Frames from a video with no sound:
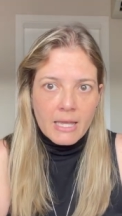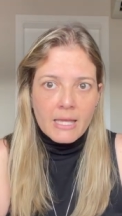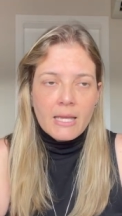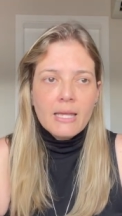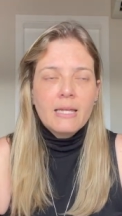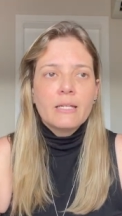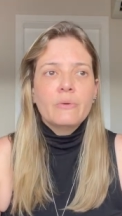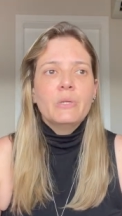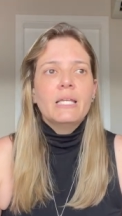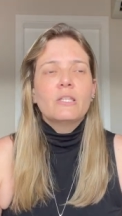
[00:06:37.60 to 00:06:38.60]
and
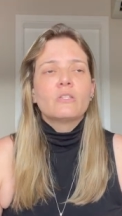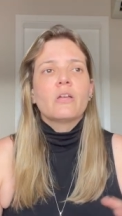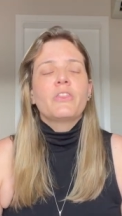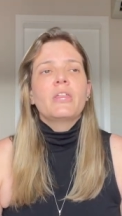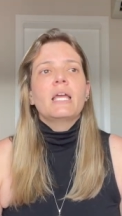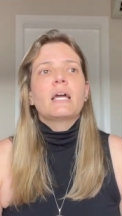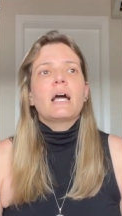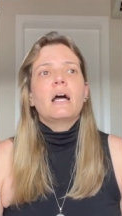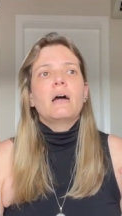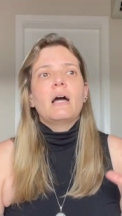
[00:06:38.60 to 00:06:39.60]
we need to think
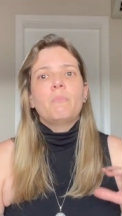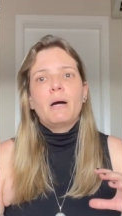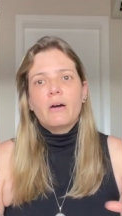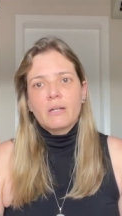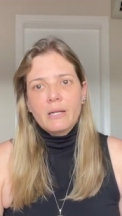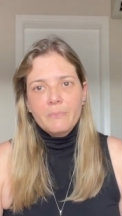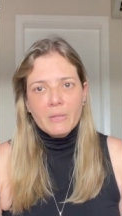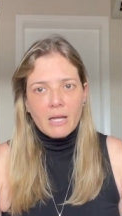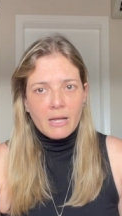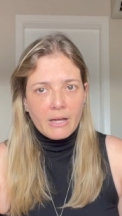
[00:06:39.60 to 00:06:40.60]
uh, about
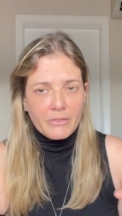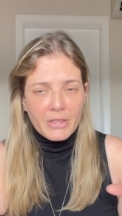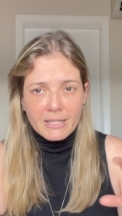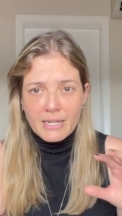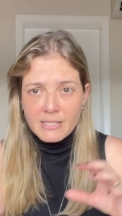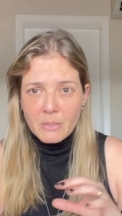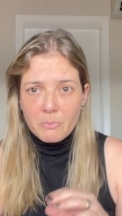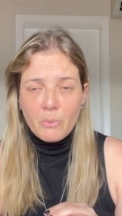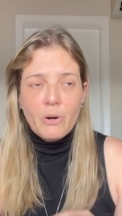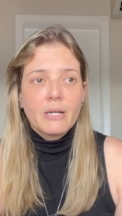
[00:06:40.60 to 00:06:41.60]
a, uh, a thing that is
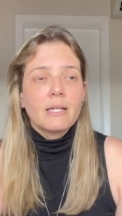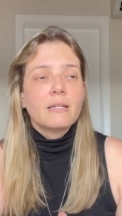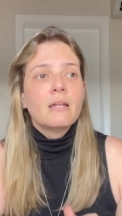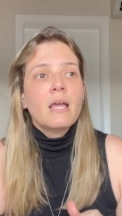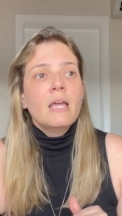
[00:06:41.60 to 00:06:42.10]
important.